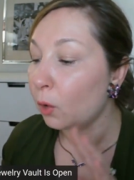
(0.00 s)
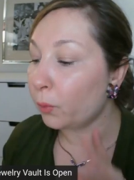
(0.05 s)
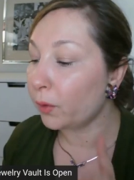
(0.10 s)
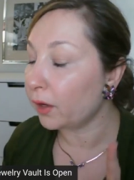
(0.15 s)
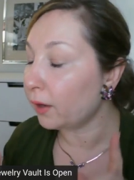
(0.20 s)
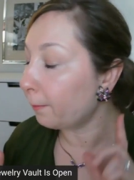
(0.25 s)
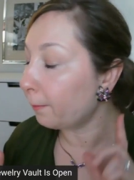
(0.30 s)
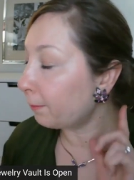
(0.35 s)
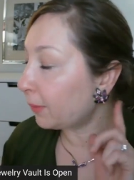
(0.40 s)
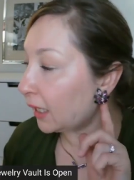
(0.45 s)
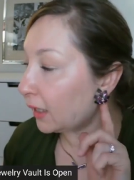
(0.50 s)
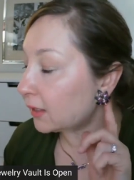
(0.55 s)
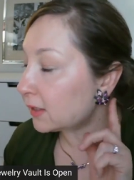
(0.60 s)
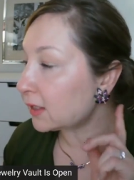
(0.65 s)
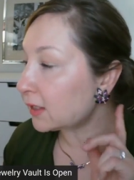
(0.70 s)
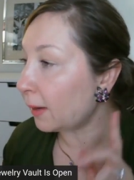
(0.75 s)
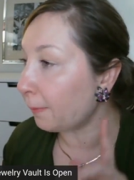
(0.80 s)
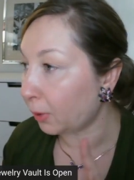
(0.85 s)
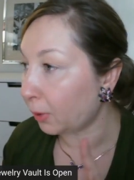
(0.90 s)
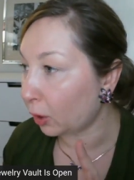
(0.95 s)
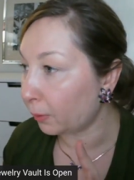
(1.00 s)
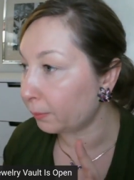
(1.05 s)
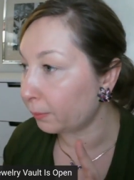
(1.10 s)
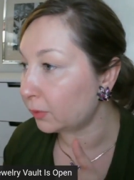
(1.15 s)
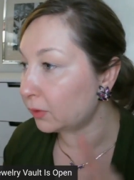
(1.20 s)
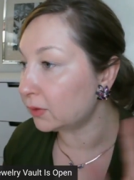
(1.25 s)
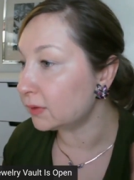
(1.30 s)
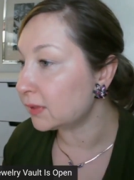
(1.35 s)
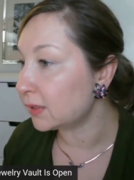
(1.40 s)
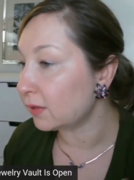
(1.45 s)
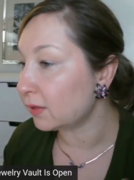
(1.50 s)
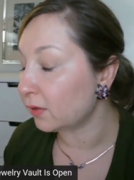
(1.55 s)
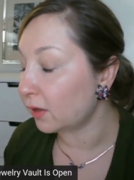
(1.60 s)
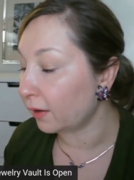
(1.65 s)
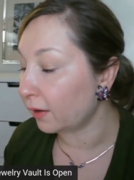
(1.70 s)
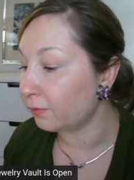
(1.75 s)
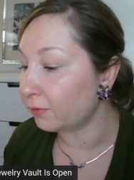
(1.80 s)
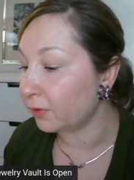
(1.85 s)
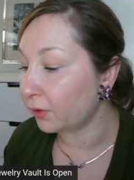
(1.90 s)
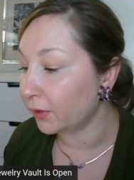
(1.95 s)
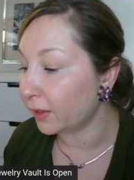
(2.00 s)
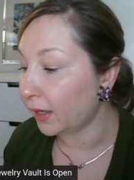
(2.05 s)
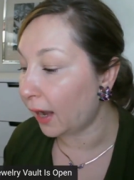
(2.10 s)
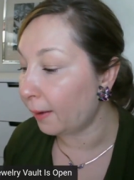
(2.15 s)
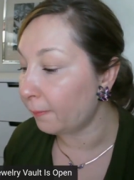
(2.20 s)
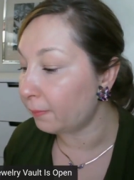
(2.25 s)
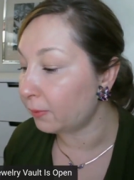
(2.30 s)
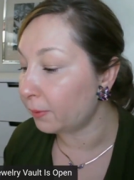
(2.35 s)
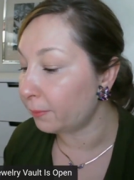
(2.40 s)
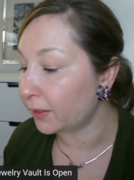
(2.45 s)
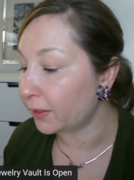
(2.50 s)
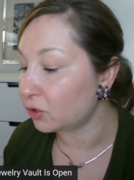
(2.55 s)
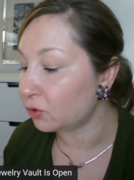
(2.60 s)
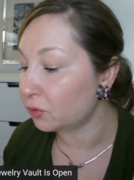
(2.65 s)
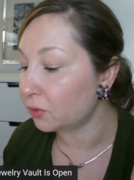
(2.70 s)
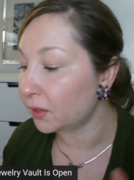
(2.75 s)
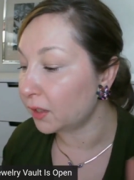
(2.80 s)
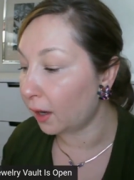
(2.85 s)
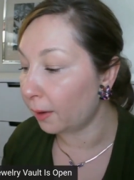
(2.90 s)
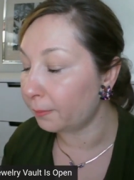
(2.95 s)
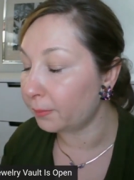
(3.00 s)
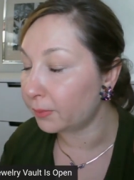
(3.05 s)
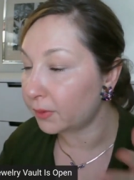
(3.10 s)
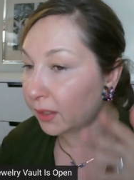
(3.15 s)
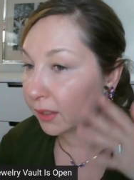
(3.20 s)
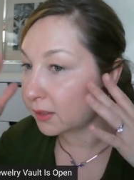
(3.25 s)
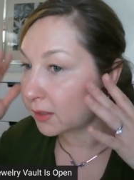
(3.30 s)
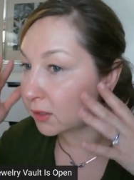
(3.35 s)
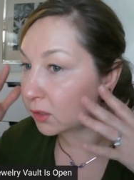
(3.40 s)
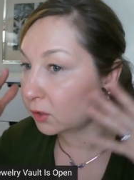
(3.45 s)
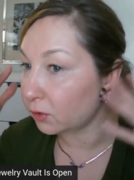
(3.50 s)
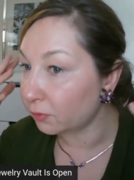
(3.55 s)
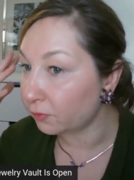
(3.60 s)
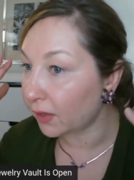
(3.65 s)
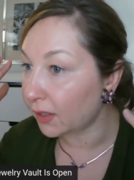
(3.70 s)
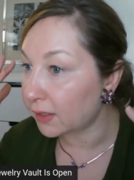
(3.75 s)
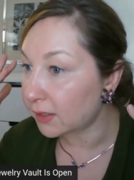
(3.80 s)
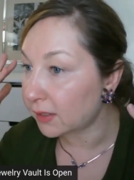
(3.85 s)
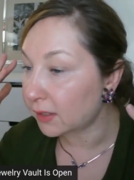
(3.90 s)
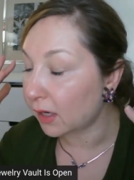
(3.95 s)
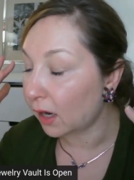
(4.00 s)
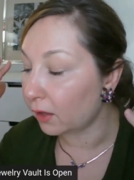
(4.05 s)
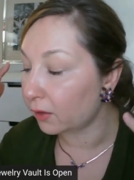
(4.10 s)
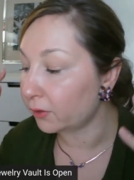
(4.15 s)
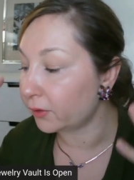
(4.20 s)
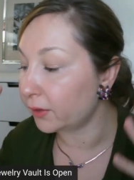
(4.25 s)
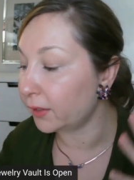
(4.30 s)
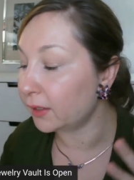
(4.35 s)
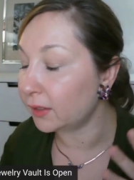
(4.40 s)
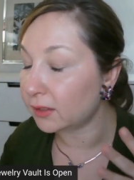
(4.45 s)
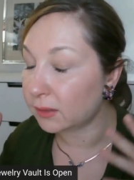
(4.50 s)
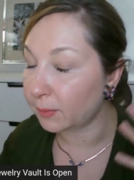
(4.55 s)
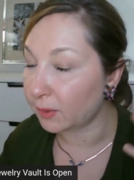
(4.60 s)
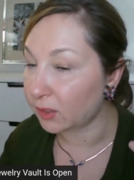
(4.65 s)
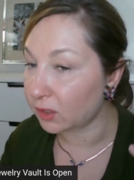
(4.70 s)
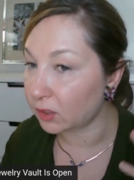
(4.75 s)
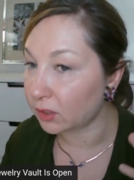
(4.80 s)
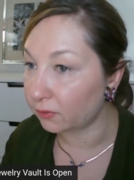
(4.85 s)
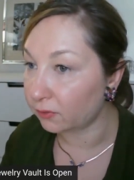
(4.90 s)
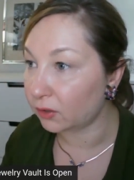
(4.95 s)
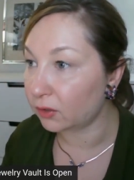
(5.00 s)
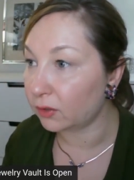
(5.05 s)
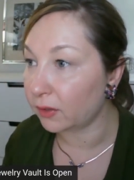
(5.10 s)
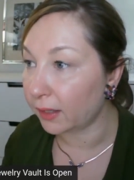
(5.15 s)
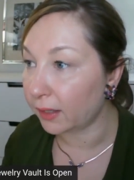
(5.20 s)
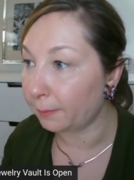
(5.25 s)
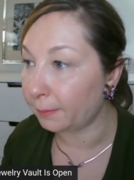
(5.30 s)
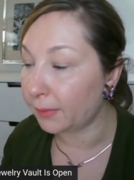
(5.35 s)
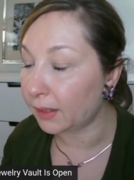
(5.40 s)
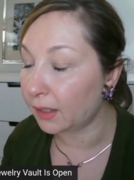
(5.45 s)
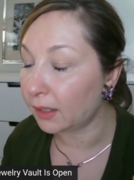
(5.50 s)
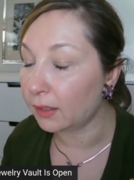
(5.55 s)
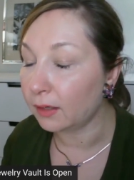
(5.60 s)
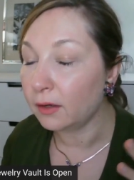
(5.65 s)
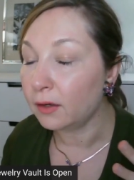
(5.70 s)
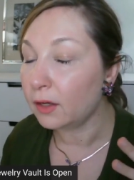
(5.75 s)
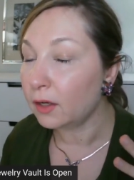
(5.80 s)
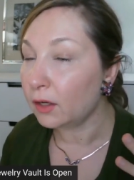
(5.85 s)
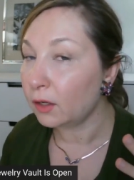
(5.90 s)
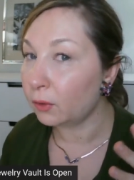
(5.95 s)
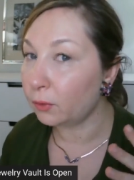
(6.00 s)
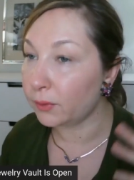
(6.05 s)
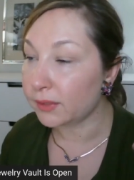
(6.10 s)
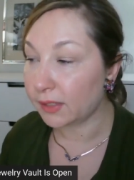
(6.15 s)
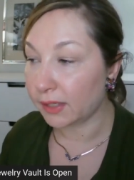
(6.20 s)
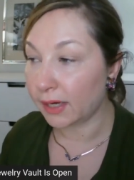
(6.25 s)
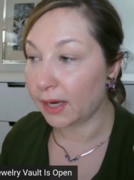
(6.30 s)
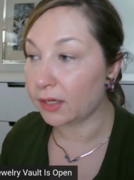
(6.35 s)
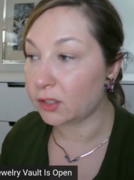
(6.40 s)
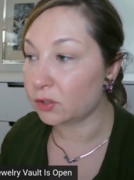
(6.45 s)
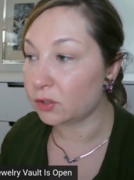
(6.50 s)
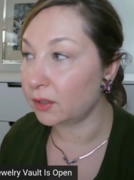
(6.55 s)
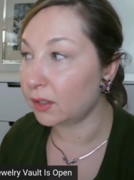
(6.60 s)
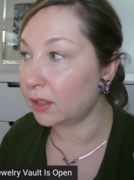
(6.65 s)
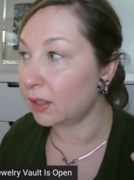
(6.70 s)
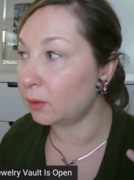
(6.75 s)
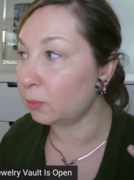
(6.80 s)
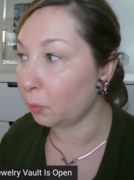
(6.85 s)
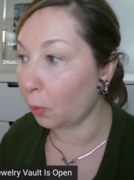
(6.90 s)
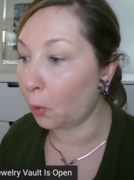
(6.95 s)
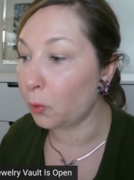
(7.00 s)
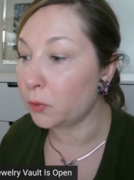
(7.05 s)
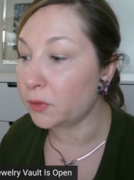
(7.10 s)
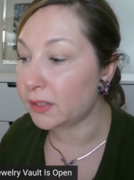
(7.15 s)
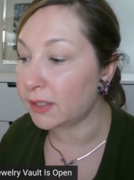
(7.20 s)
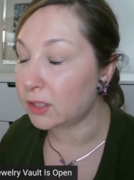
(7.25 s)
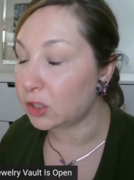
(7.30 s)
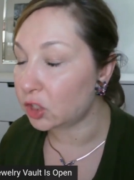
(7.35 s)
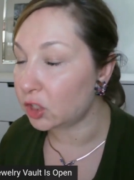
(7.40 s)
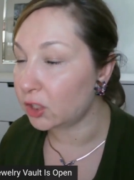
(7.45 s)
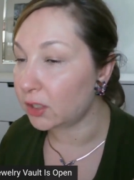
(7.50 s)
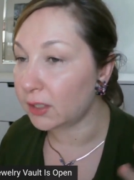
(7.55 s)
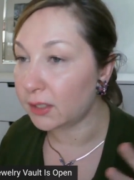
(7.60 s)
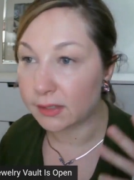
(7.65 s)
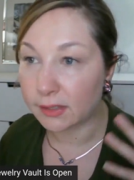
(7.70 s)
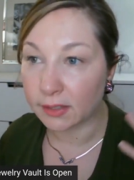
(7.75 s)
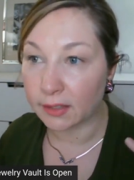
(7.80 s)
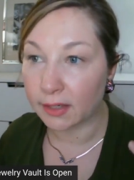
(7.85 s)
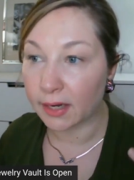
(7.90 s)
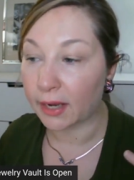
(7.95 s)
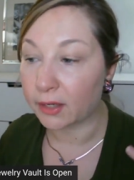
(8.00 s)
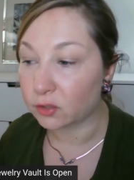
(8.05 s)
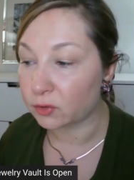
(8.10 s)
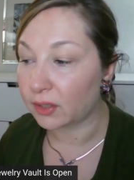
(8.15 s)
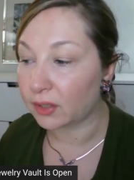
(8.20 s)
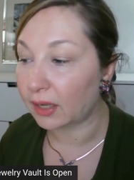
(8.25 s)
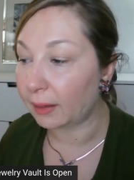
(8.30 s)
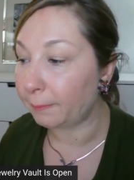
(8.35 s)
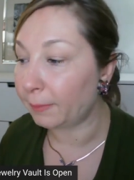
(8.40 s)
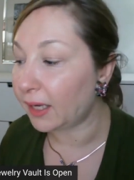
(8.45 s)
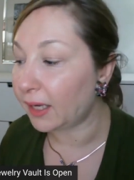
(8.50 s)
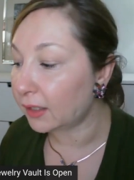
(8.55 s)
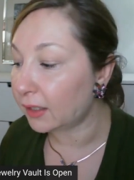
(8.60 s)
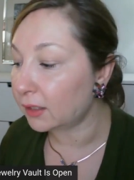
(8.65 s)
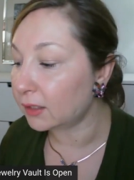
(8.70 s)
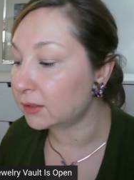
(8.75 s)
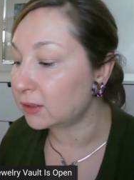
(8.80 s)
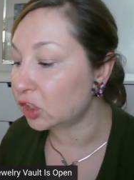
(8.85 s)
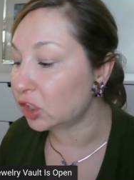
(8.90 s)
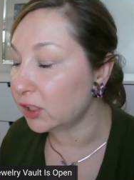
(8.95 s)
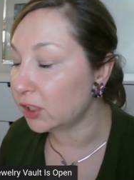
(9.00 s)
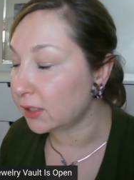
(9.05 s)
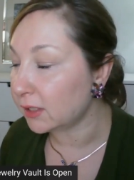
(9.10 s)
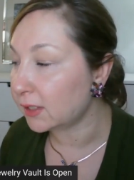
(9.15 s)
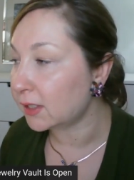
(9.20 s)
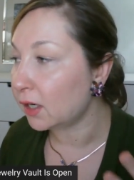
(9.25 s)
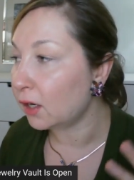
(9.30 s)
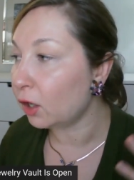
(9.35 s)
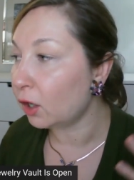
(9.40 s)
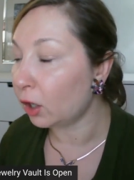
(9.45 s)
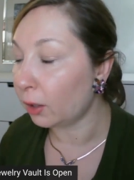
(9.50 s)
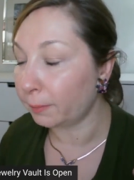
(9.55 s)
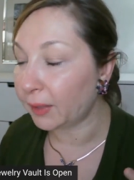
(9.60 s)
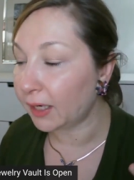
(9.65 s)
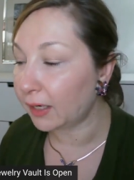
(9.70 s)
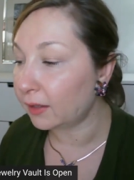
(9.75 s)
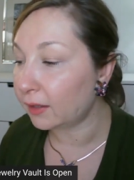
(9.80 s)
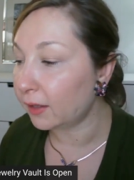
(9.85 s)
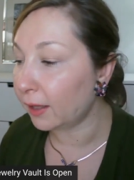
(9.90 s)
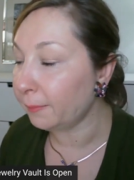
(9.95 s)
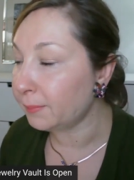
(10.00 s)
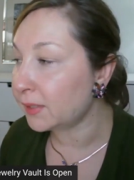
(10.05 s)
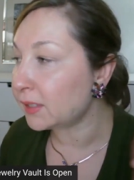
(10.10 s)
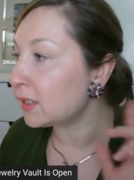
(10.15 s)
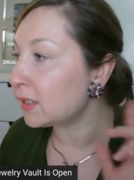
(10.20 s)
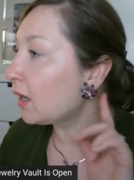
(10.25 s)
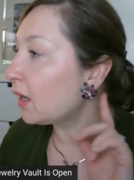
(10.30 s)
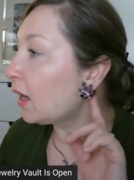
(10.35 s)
wear pinks and purples, uh, very complimentary up against your face coloring, especially if you're like me, who has naturally rosy cheeks and naturally pink cheeks or pink lips.